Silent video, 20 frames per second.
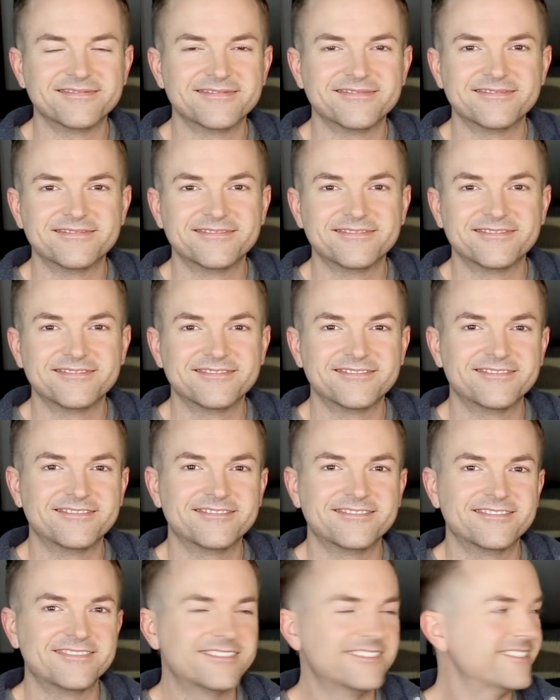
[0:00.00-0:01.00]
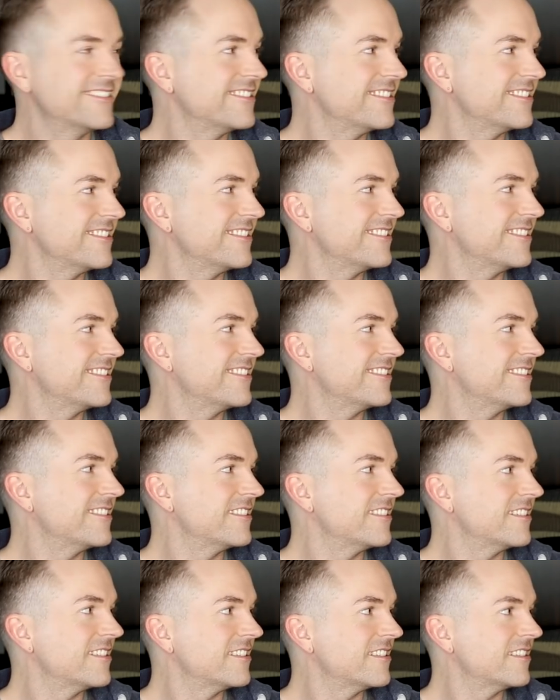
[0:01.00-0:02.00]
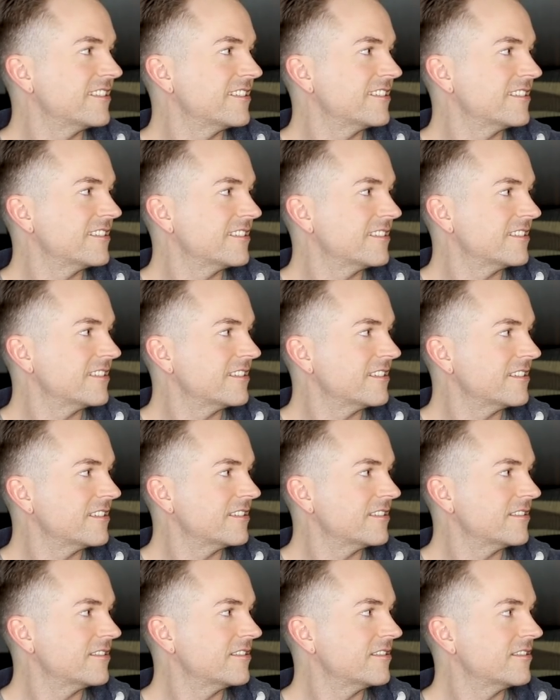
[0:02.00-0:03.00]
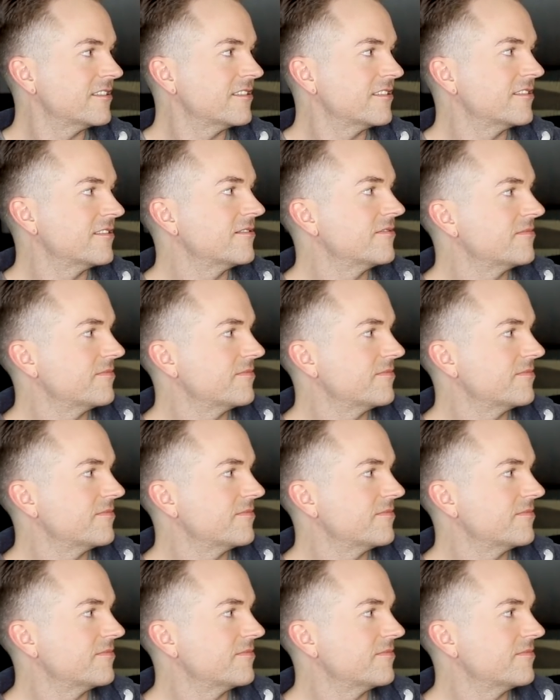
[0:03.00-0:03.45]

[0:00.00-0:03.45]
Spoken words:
No words are spoken by the person on screen.